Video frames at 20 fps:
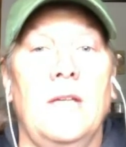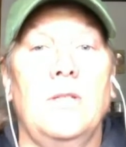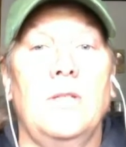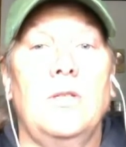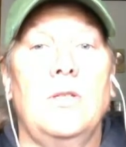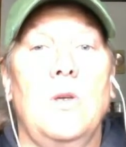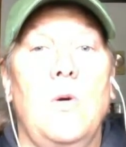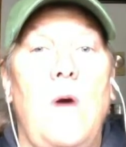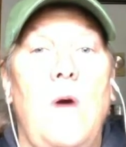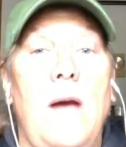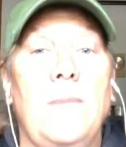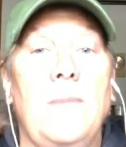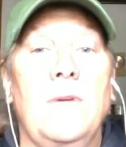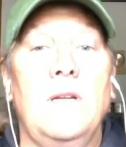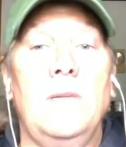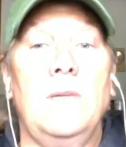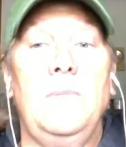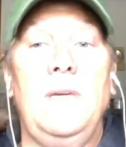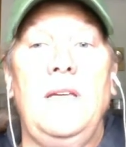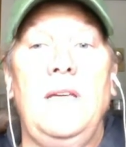So I'm going
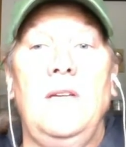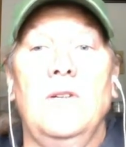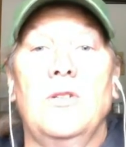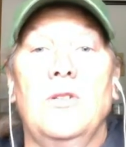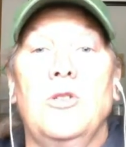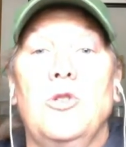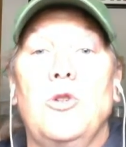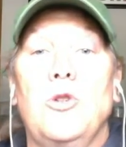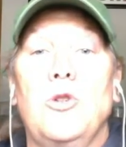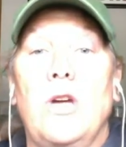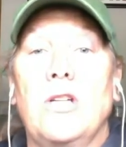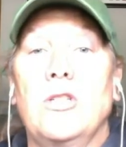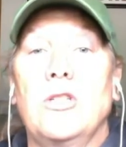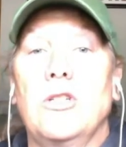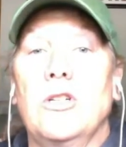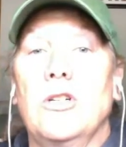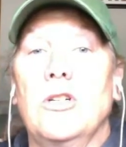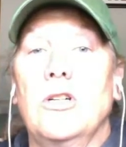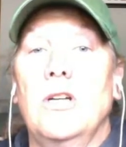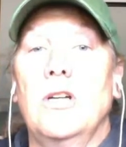to be your
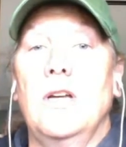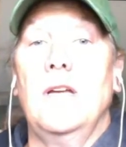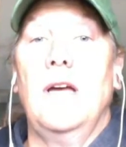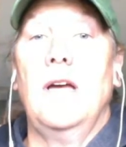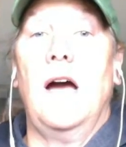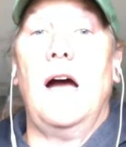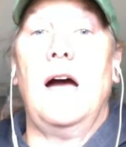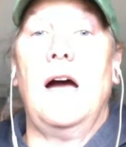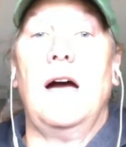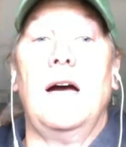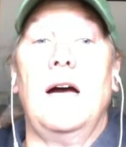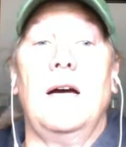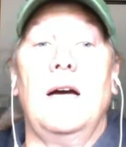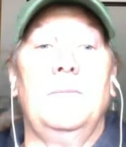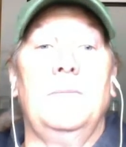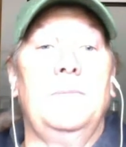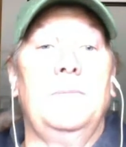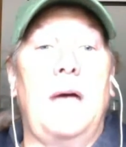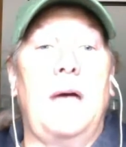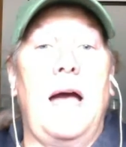instructor.
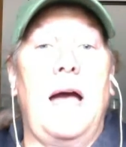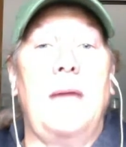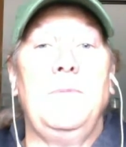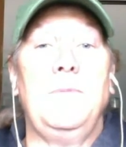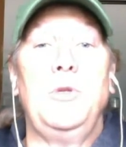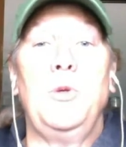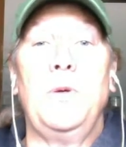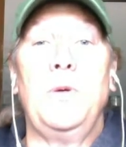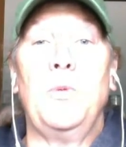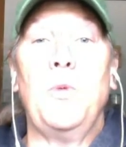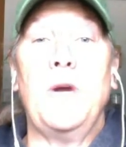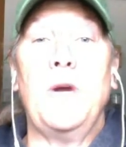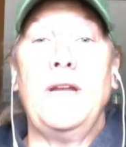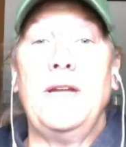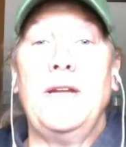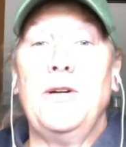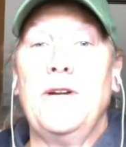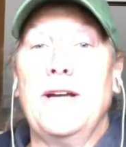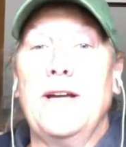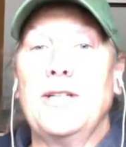I'm doing one
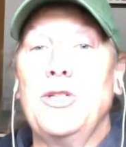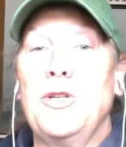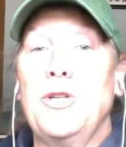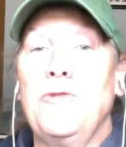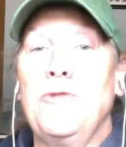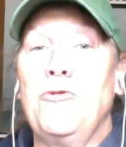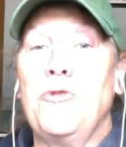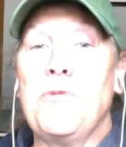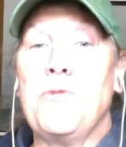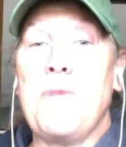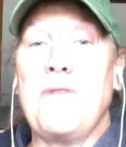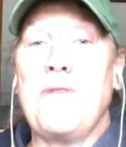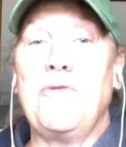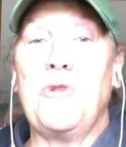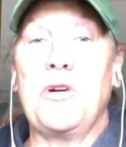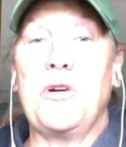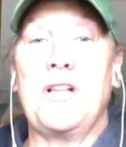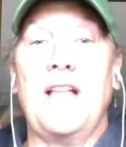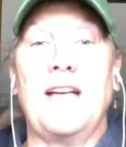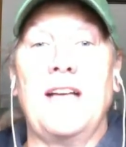introduction for my
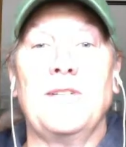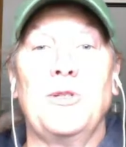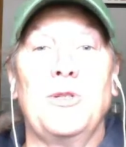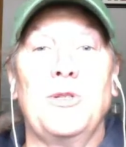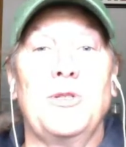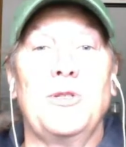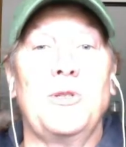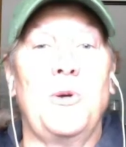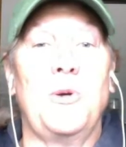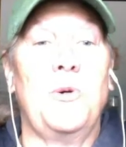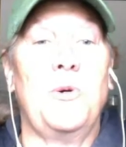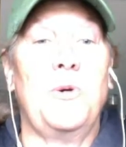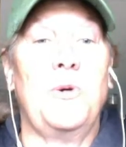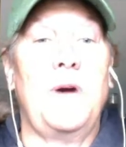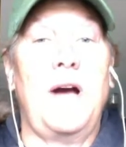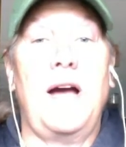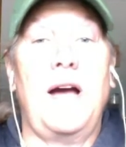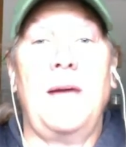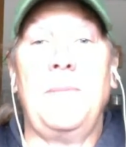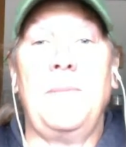4 classes,
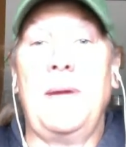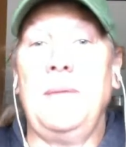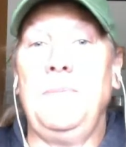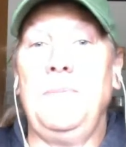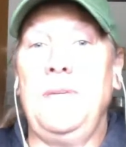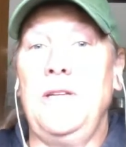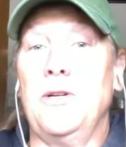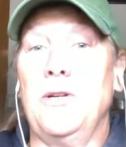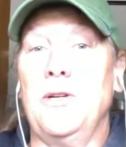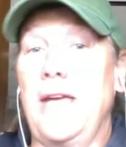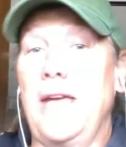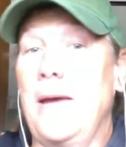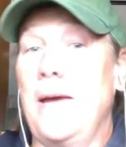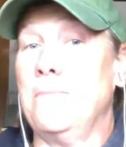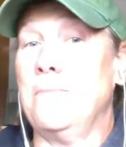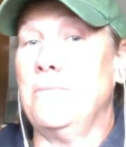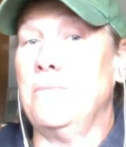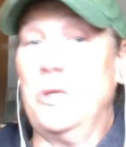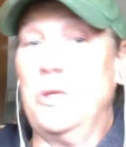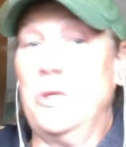so I might be your
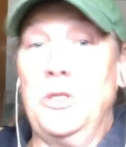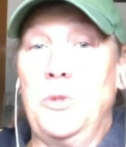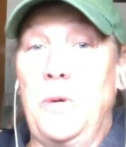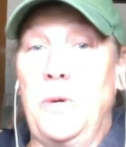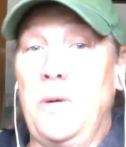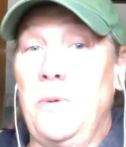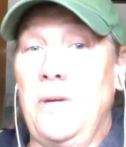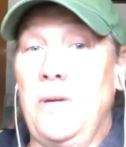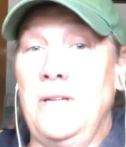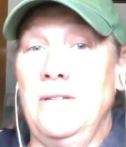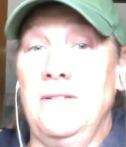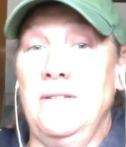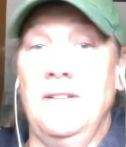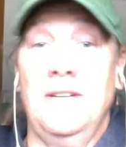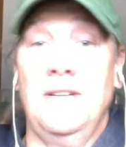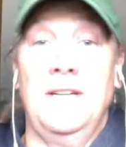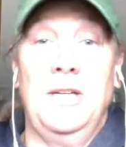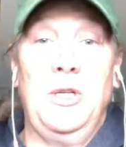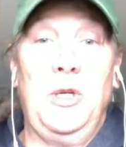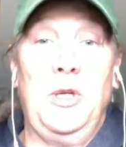Chem 121,
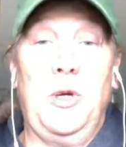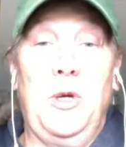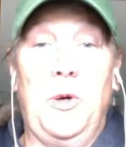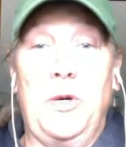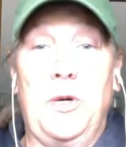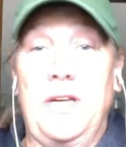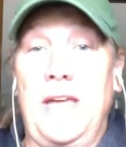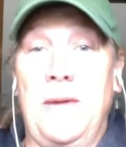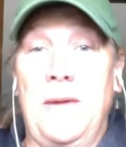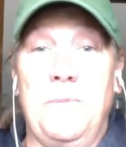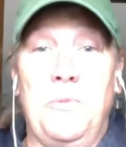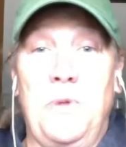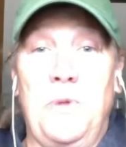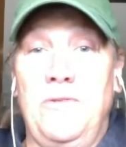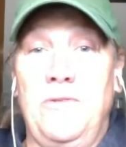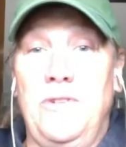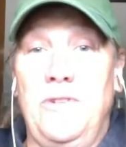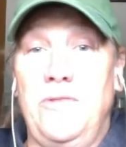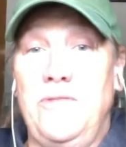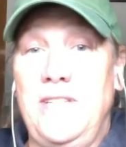your Chem
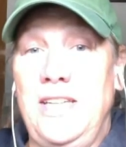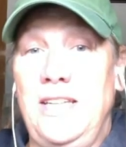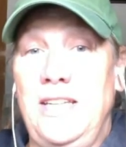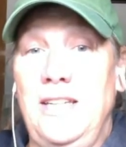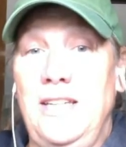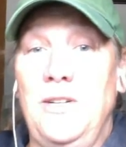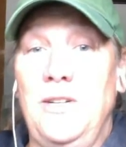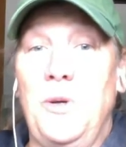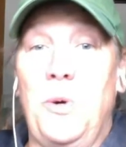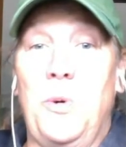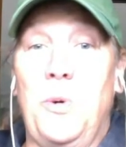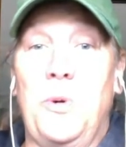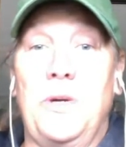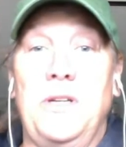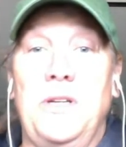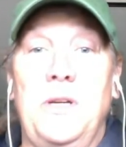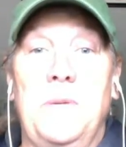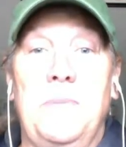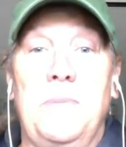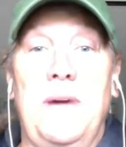115,
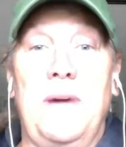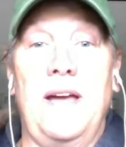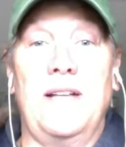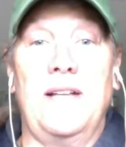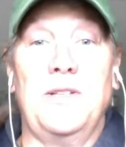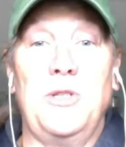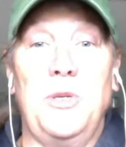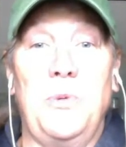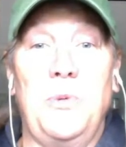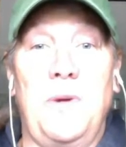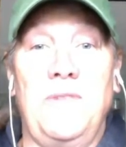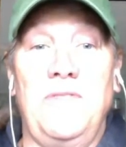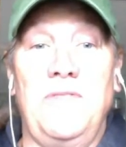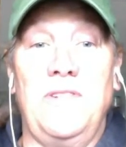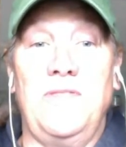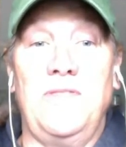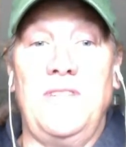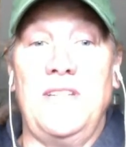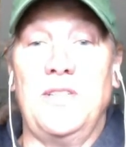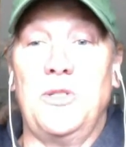or your Biology
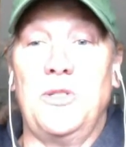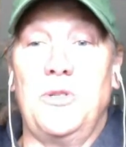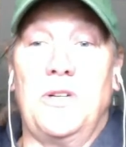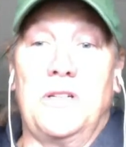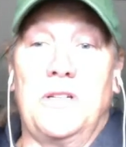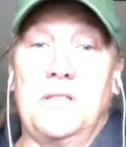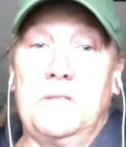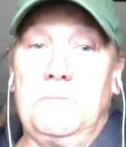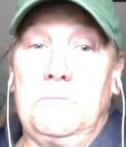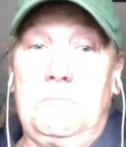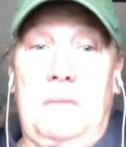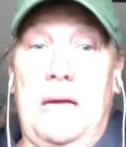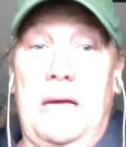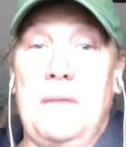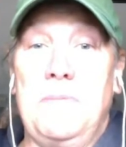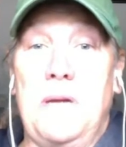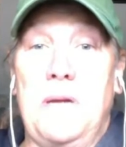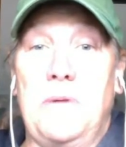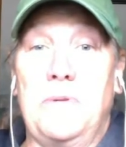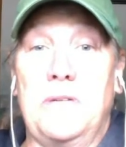150 instructor.
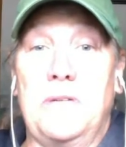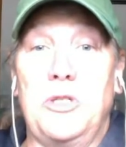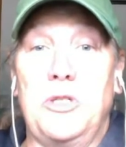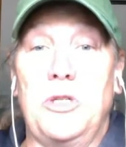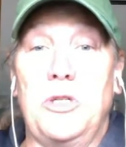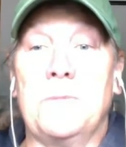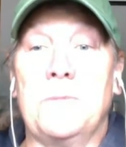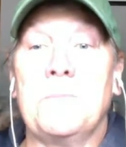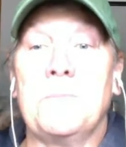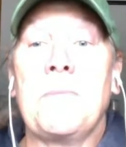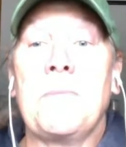I'm not really sure.